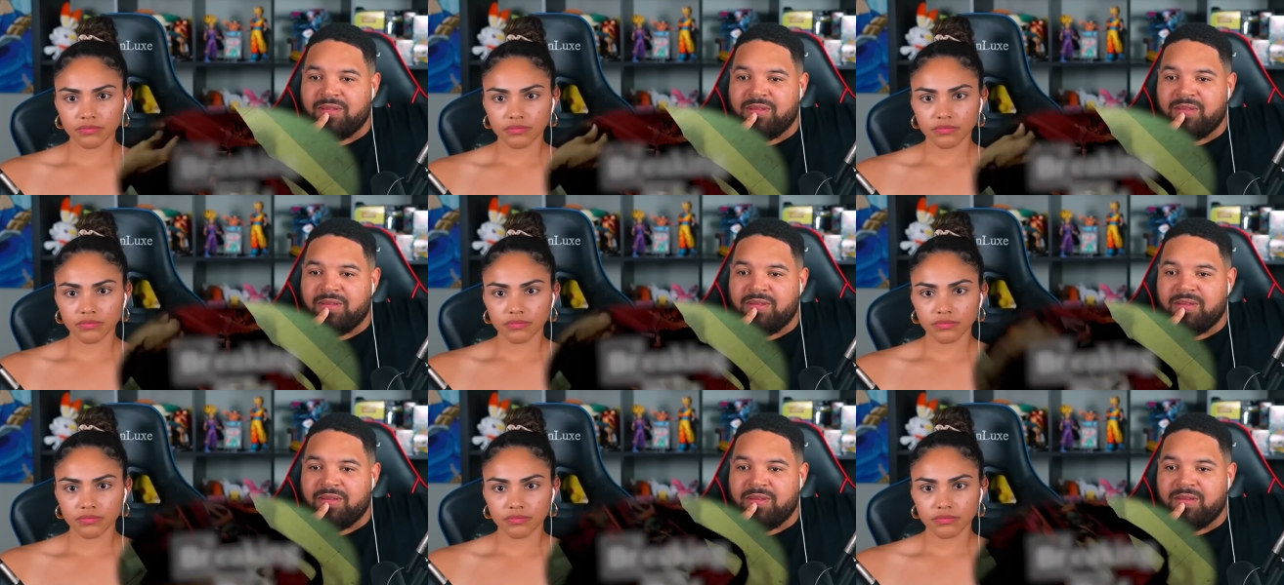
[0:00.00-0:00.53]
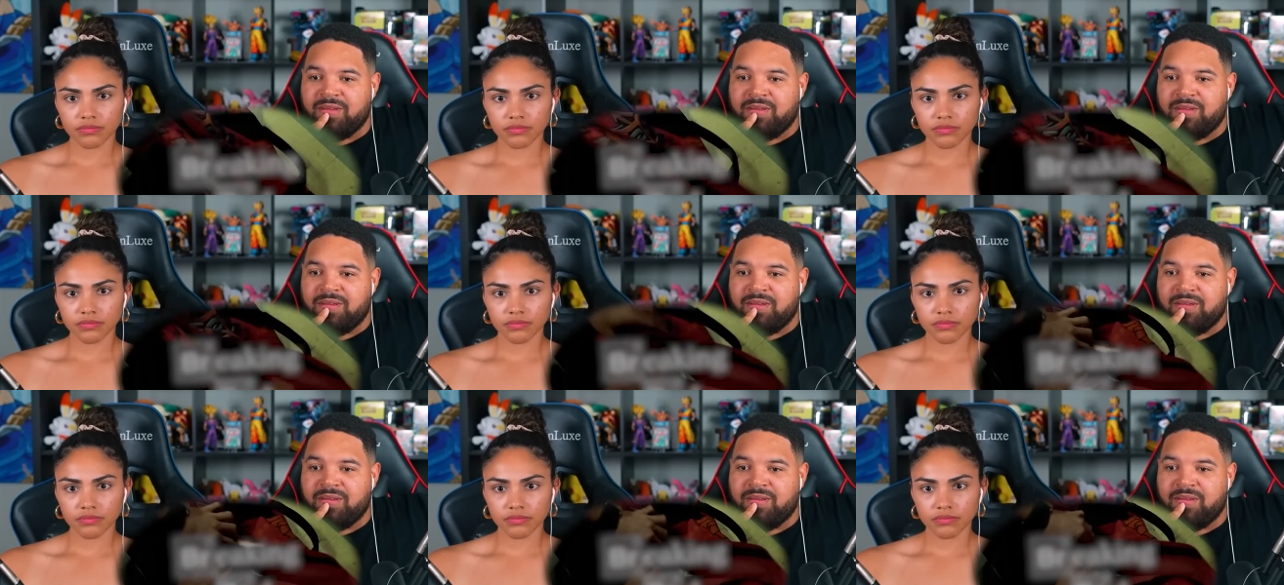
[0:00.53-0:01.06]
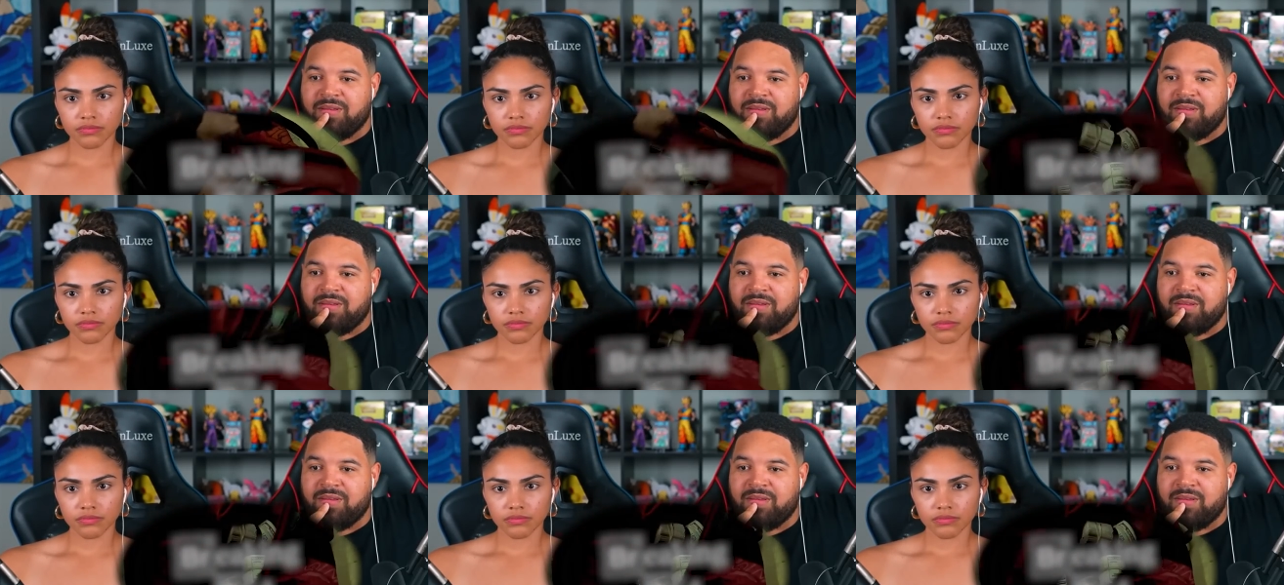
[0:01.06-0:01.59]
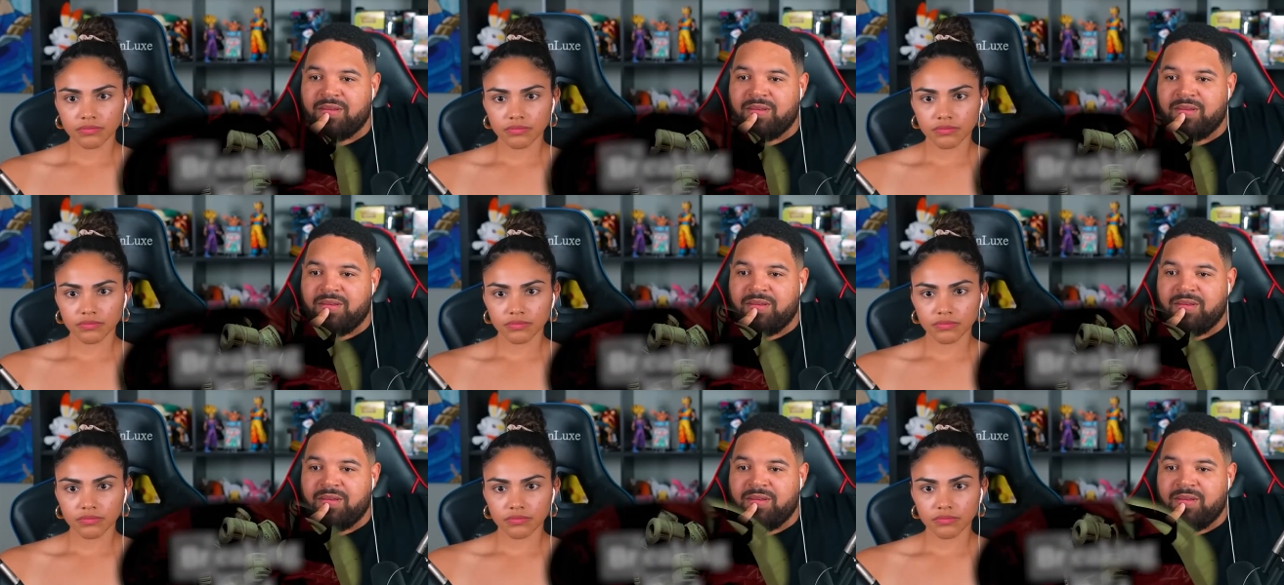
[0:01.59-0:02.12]

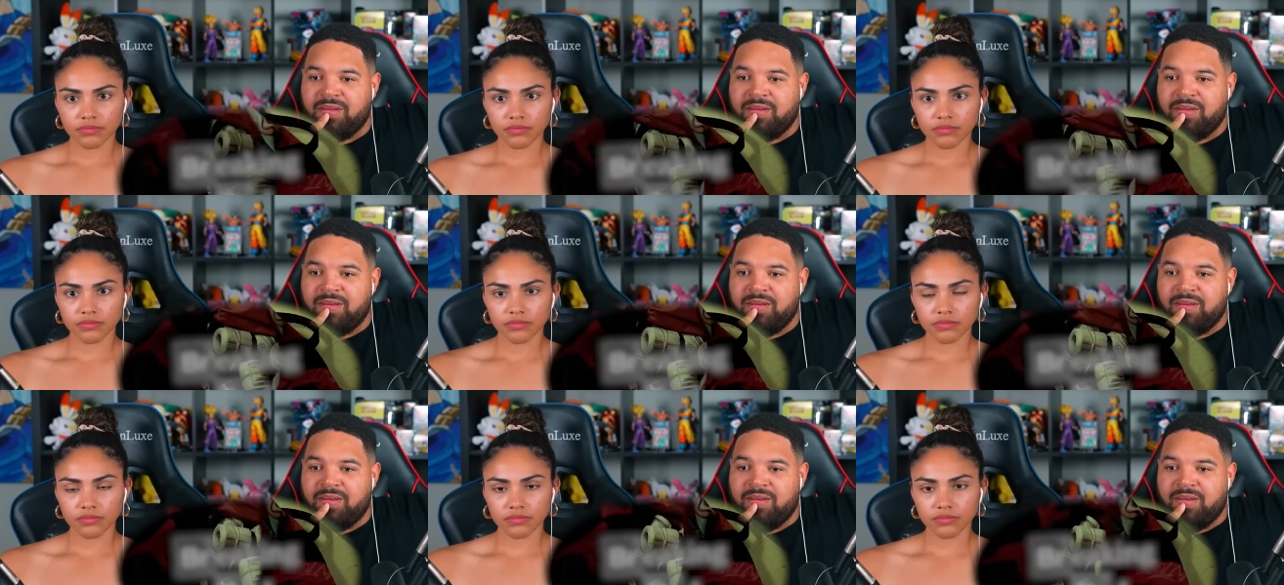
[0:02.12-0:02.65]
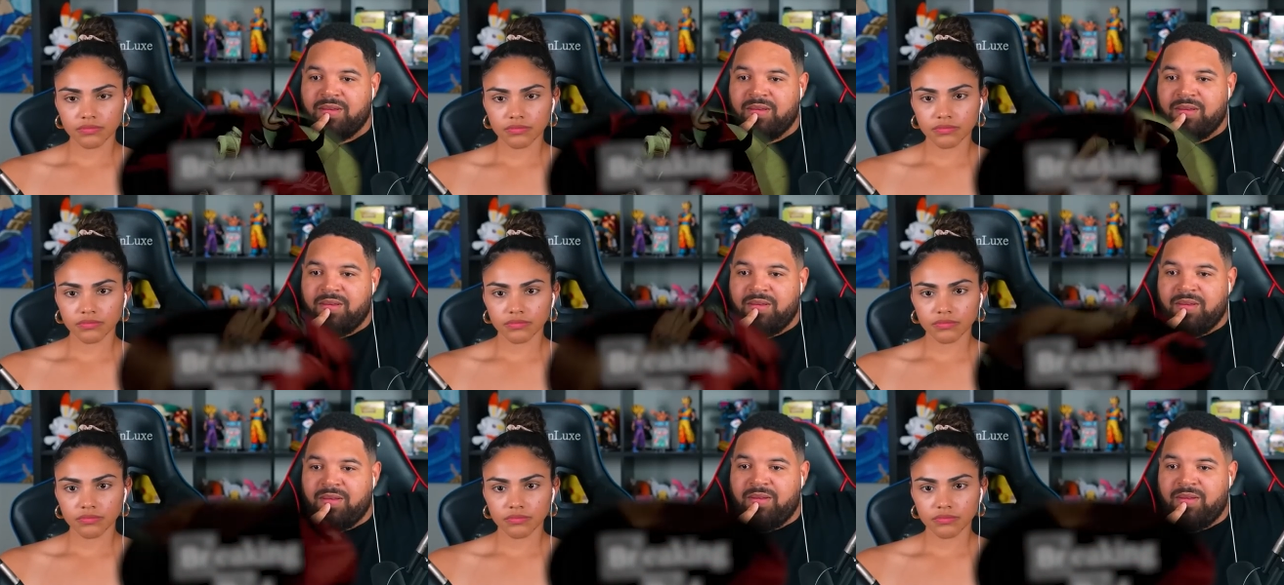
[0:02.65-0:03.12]
No one is speaking in this clip.